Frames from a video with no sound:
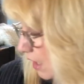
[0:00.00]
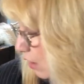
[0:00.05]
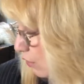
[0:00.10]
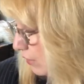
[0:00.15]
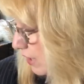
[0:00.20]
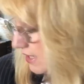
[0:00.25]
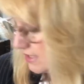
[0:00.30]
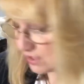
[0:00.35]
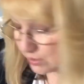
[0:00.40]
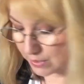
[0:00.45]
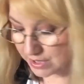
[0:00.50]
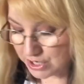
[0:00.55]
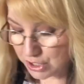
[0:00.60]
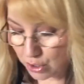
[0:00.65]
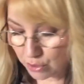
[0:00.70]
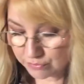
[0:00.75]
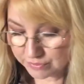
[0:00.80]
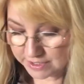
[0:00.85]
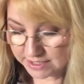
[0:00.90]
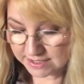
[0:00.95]
Okay, so I
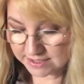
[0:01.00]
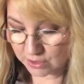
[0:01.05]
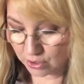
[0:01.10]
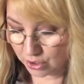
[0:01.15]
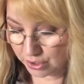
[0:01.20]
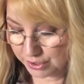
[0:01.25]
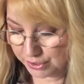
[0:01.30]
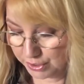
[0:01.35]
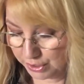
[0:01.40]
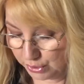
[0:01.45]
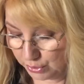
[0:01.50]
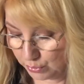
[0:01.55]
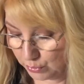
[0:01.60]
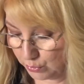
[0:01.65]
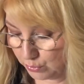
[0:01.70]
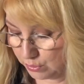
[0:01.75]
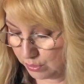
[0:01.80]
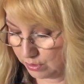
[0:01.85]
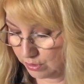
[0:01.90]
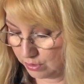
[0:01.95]
know these aren't
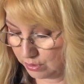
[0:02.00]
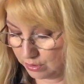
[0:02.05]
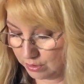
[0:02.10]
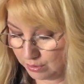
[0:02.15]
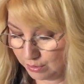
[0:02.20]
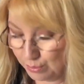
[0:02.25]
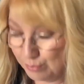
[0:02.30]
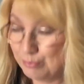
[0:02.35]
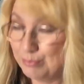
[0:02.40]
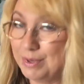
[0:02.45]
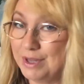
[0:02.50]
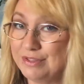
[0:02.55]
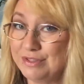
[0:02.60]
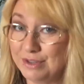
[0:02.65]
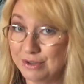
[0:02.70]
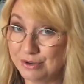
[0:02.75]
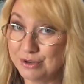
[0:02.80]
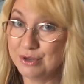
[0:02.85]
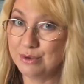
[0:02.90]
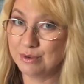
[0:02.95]
new, but
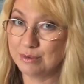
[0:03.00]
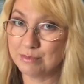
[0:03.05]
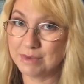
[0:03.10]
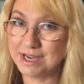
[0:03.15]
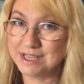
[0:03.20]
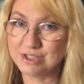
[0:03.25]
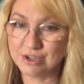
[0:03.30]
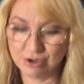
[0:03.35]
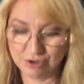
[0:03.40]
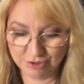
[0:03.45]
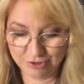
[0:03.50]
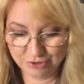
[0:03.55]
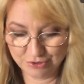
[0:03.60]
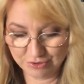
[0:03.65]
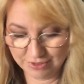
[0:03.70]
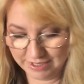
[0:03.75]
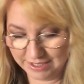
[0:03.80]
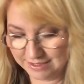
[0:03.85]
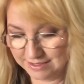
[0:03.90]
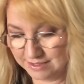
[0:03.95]
they're new in my Dollar
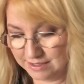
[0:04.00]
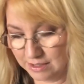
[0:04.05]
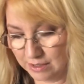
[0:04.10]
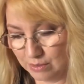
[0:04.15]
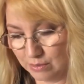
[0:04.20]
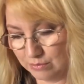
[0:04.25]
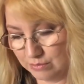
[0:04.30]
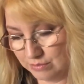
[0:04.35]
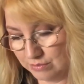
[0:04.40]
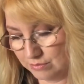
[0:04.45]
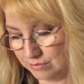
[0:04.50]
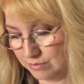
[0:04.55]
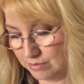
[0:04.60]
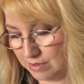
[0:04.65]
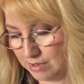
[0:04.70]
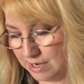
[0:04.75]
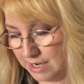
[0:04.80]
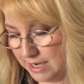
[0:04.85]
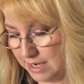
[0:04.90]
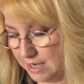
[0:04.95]
Tree. So
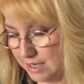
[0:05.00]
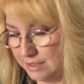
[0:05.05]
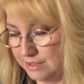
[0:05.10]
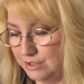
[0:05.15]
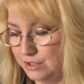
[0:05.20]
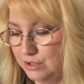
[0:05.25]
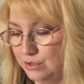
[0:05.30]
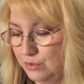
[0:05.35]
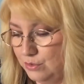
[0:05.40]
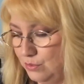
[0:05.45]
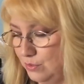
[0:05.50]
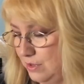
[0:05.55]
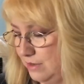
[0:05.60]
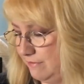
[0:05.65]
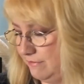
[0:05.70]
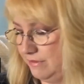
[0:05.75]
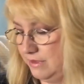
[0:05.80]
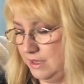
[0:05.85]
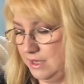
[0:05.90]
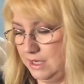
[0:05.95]
I got two
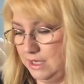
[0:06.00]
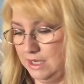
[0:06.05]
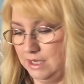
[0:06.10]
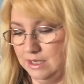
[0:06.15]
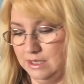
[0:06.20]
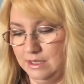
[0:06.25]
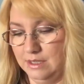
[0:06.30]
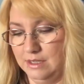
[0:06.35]
of the